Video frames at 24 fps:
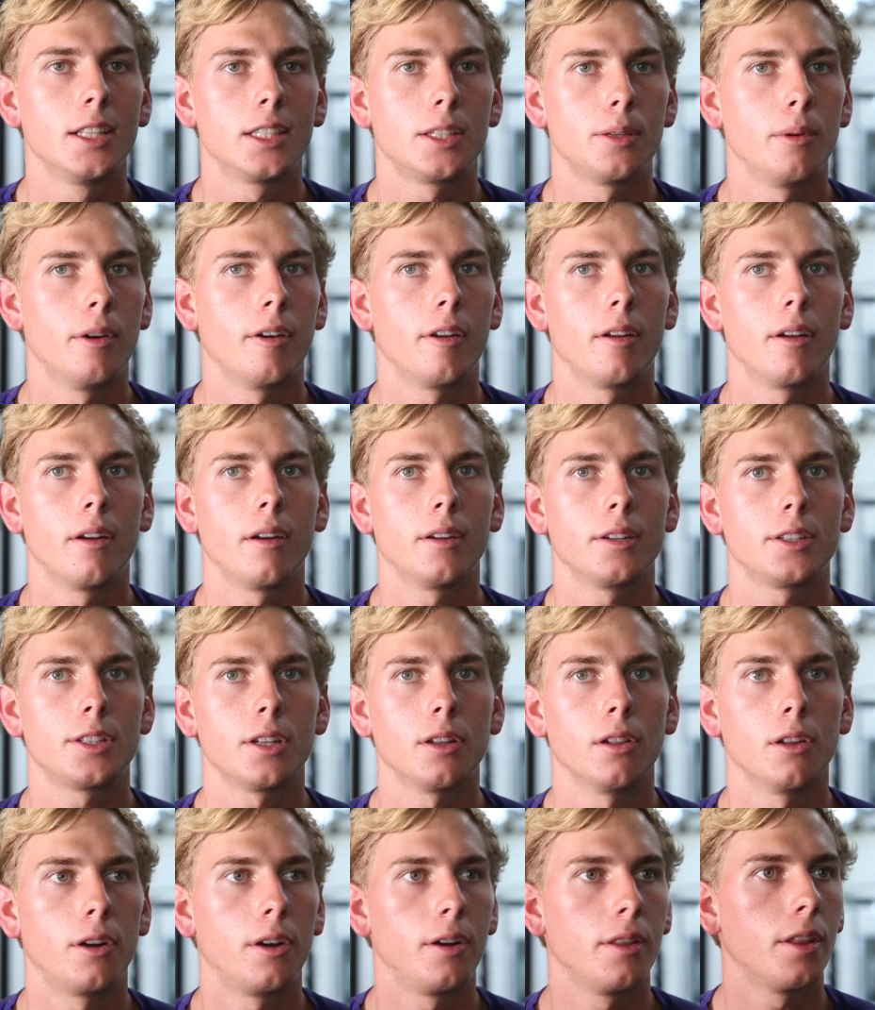To be able to,
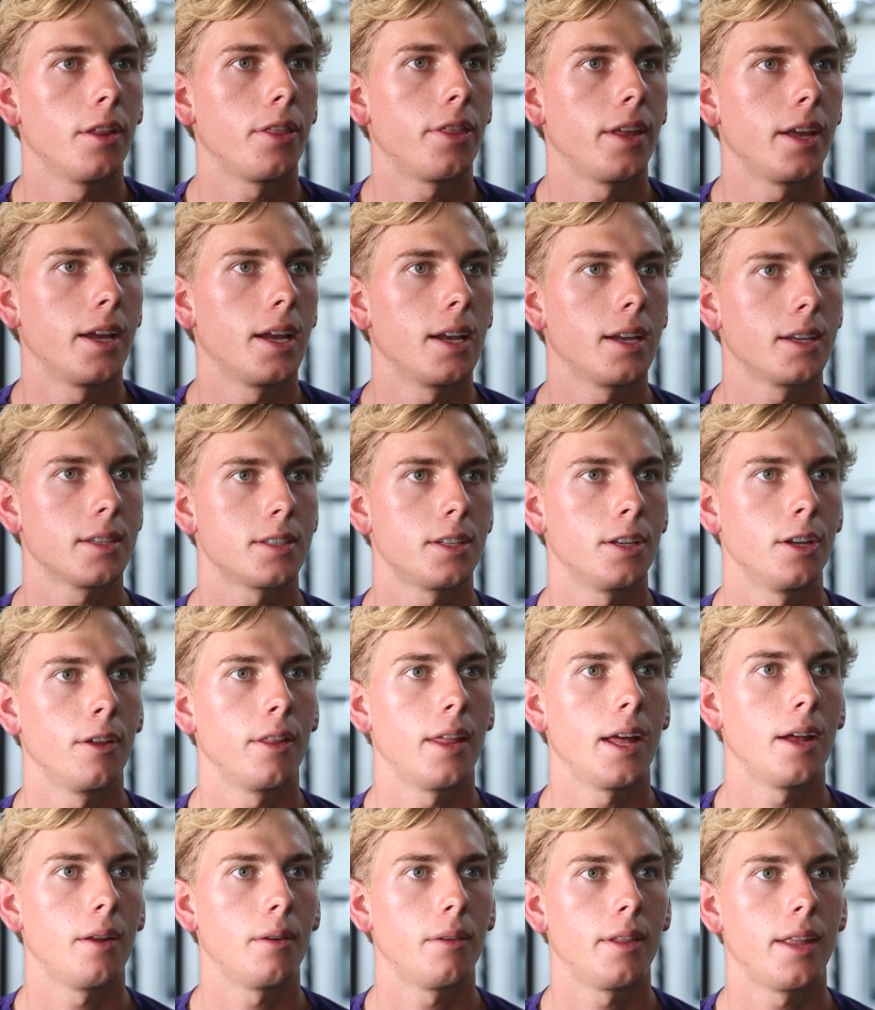to learn the things you know
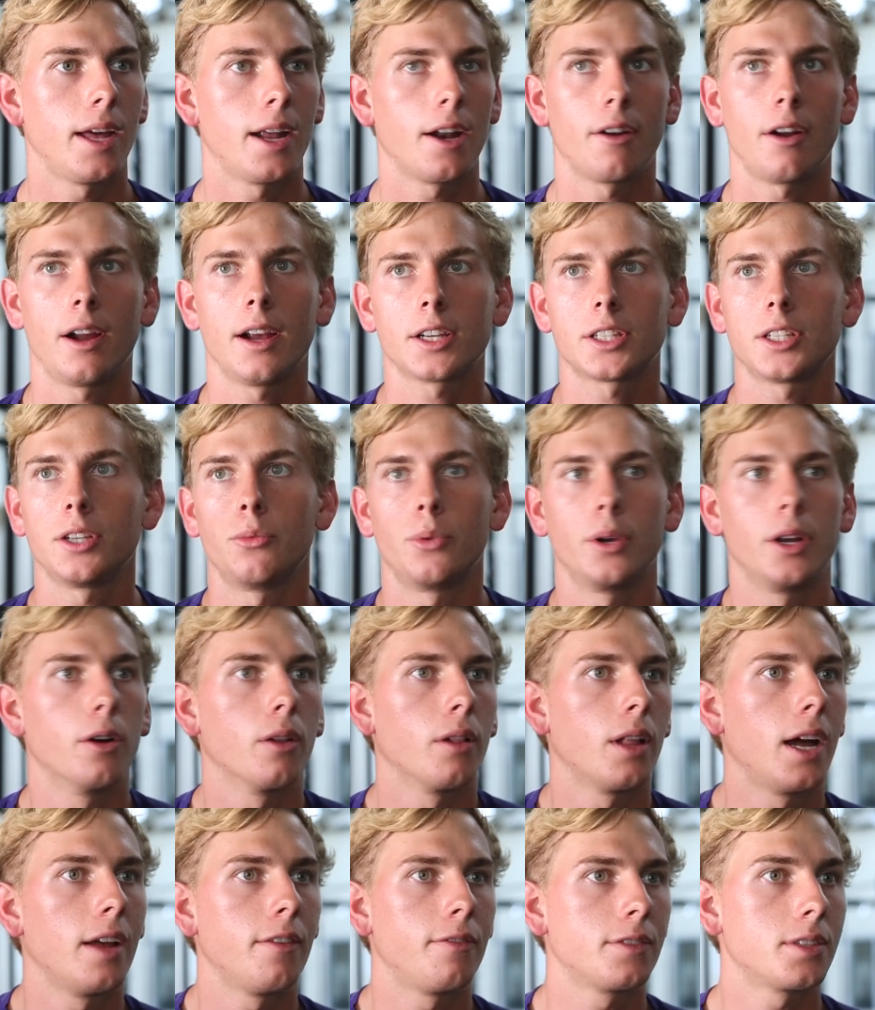that, that are actually real
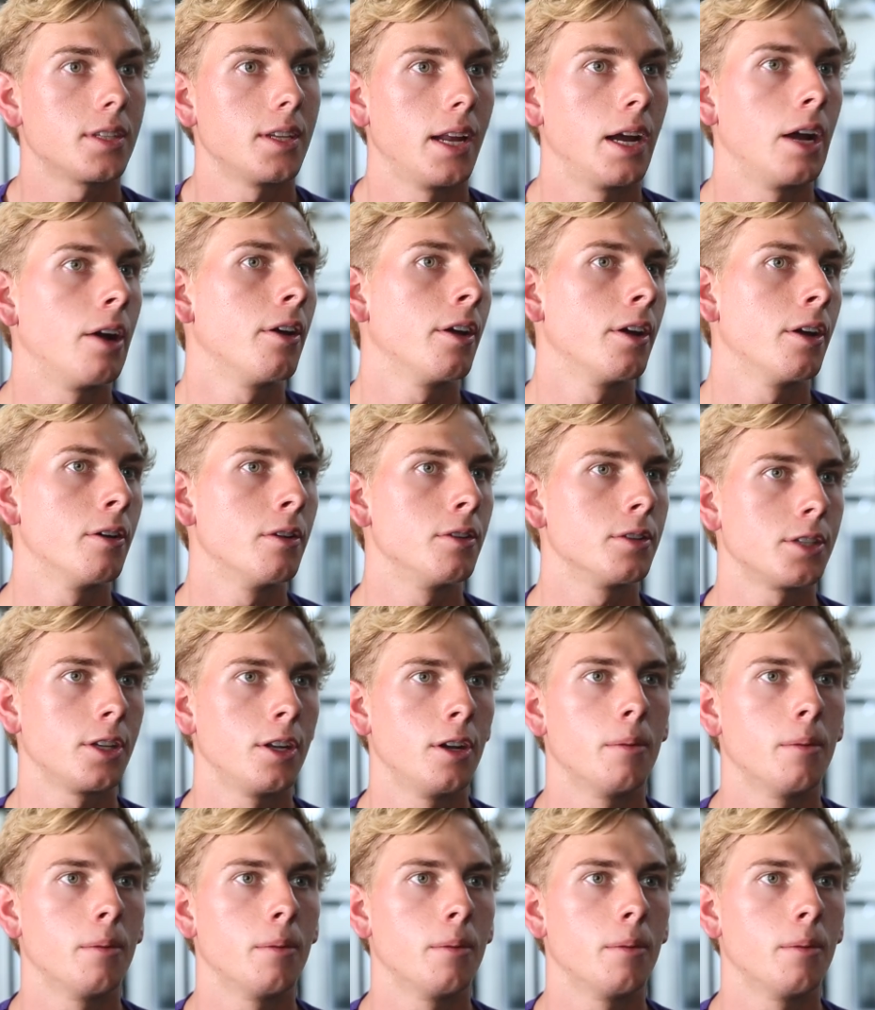life scenarios.